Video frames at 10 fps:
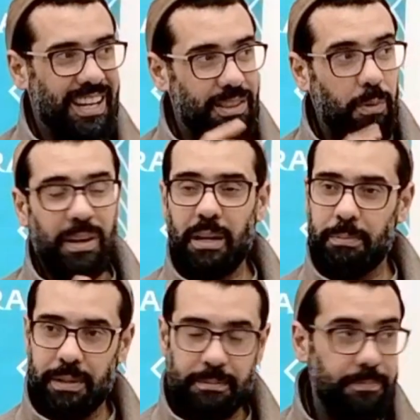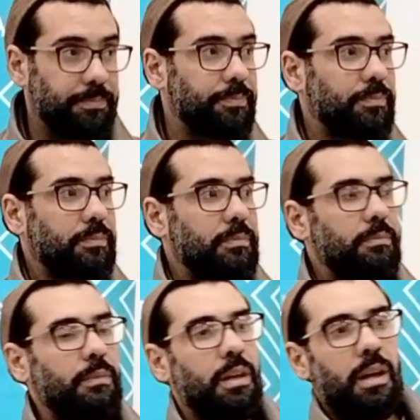They were urban.
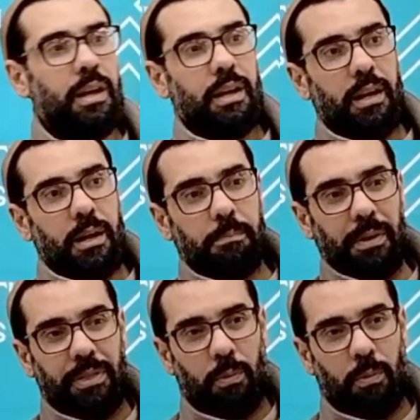But